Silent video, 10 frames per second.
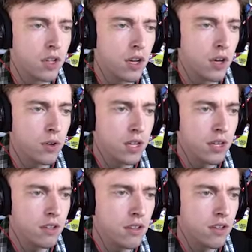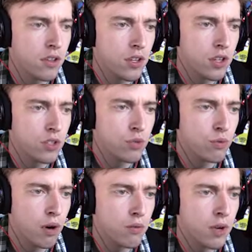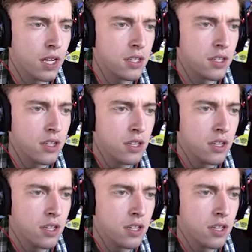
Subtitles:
Okay. To wall run,